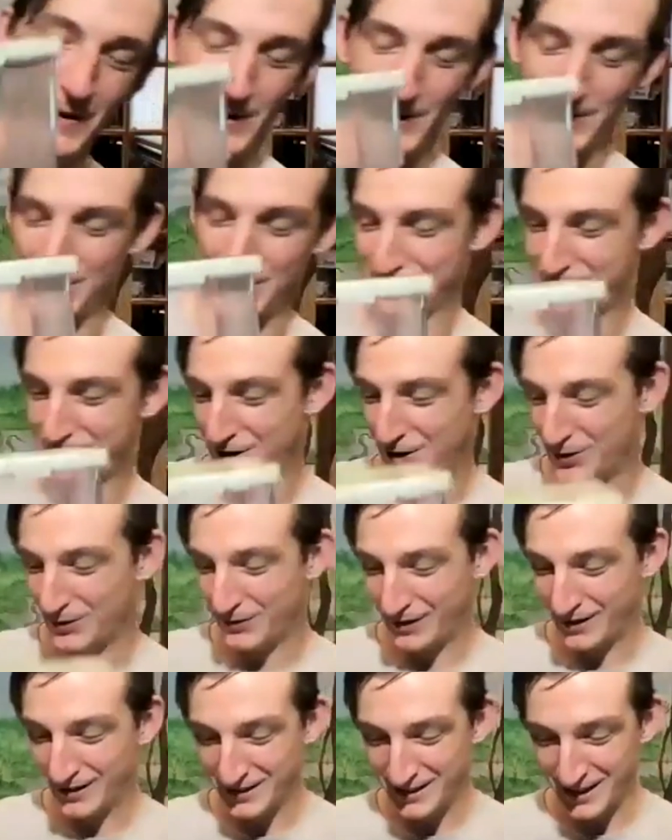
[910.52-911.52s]
No,
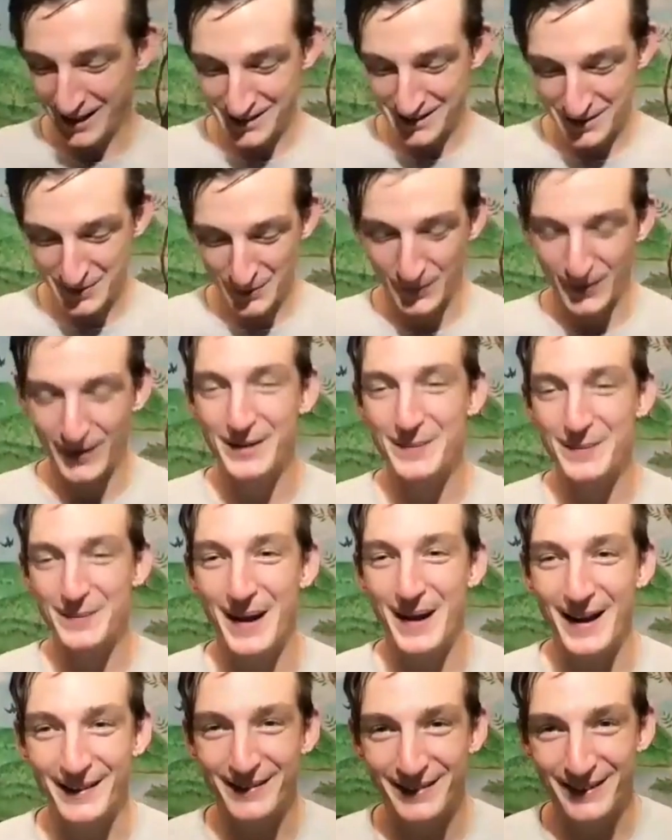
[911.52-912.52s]
so he doesn't want a
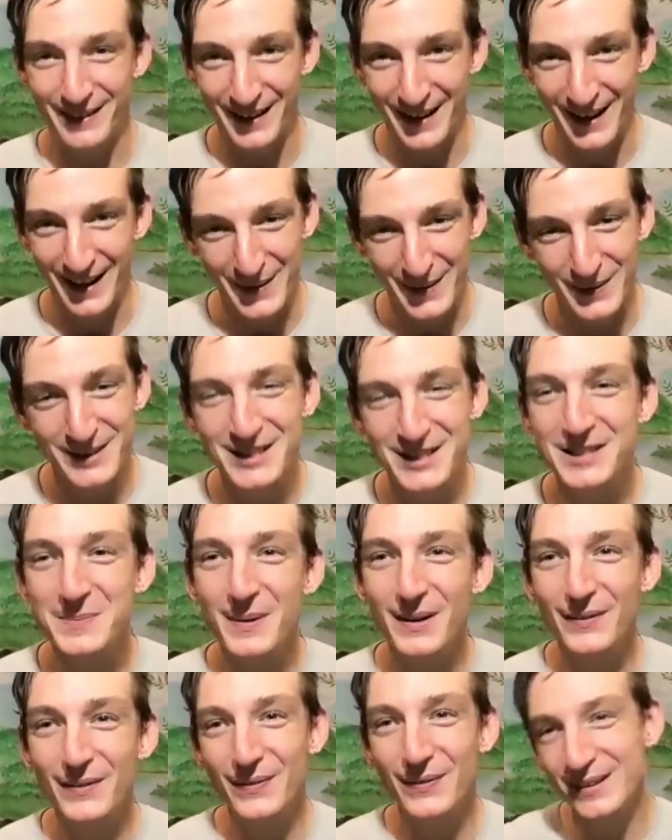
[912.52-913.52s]
bath today, which
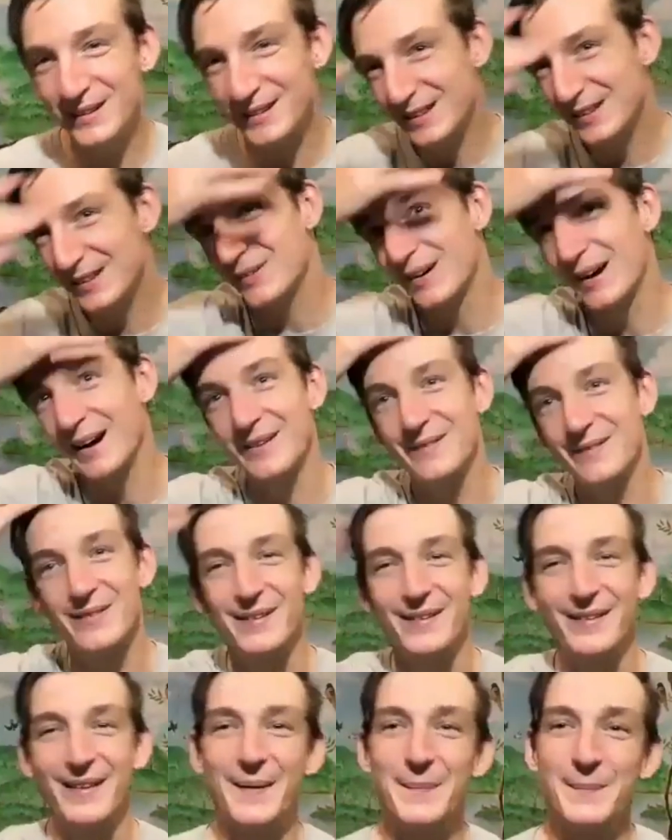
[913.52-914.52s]
is perfectly fine
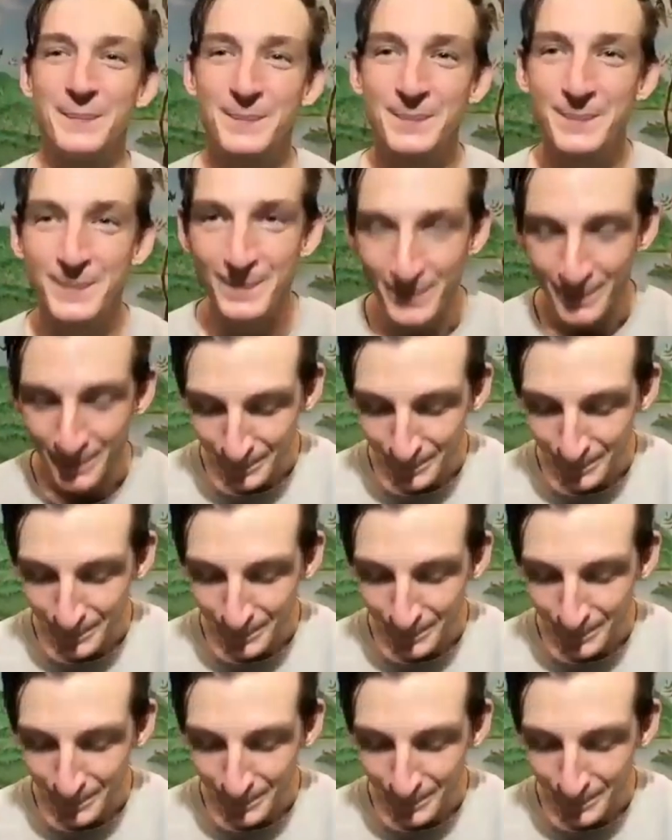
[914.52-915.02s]
for them.